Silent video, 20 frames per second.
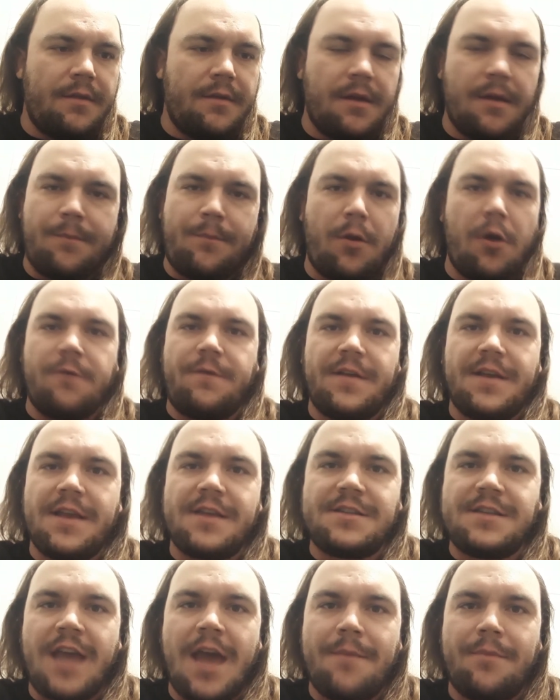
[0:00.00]
A perfect
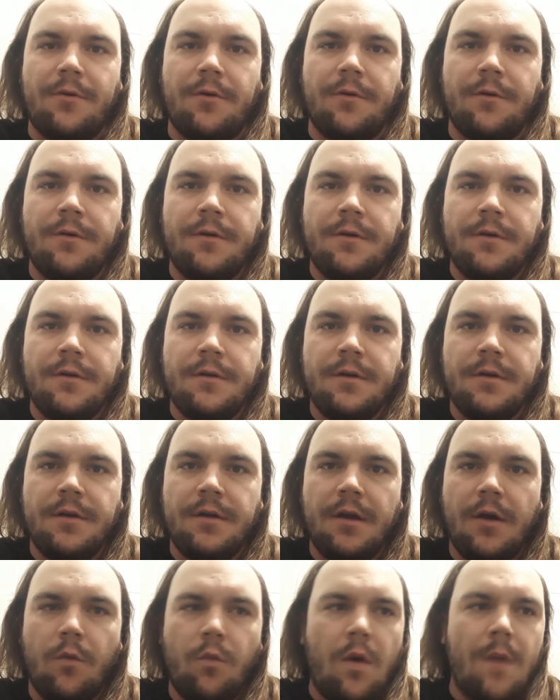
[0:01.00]
example.
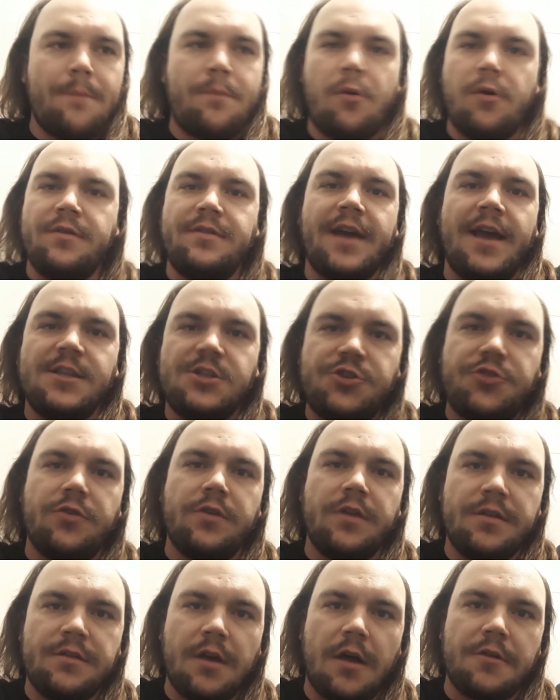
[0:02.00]
$1.9
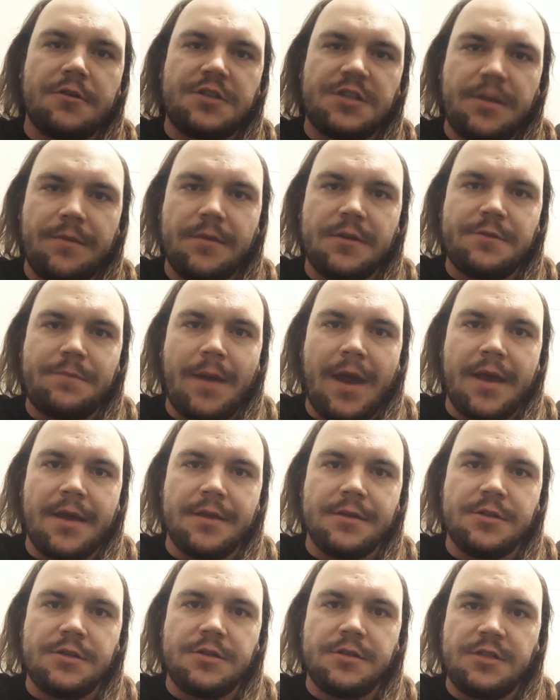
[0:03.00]
trillion stimulus package.